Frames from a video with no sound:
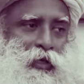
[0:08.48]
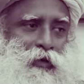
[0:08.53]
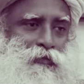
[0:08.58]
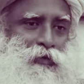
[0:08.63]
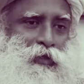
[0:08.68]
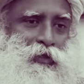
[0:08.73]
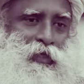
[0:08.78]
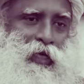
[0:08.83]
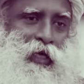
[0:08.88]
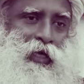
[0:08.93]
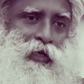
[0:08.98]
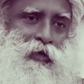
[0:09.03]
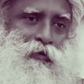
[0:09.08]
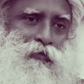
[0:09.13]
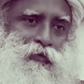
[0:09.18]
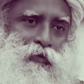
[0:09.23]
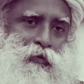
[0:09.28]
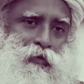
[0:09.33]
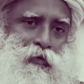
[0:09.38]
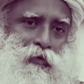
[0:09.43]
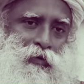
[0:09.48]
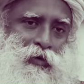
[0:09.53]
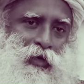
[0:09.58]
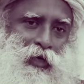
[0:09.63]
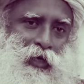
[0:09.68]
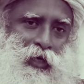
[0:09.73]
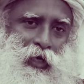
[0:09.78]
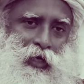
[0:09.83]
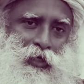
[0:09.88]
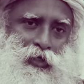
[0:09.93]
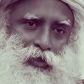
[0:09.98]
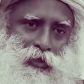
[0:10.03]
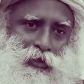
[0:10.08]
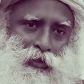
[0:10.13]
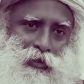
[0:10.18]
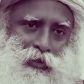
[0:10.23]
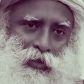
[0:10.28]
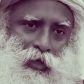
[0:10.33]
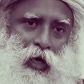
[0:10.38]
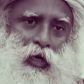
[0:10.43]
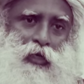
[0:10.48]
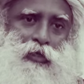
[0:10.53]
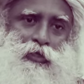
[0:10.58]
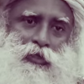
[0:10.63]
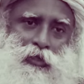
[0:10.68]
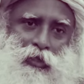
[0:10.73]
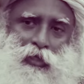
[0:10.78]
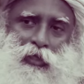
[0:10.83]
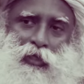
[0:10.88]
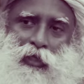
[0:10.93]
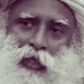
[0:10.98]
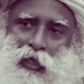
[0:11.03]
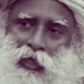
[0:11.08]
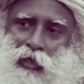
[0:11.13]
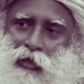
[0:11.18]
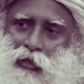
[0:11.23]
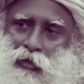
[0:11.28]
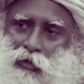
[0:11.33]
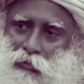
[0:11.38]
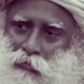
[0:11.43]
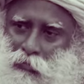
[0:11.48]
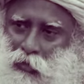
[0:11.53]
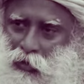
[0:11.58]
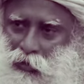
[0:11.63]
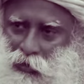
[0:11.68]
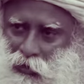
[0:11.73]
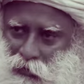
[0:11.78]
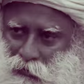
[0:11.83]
of these 84 creations are still there in your body.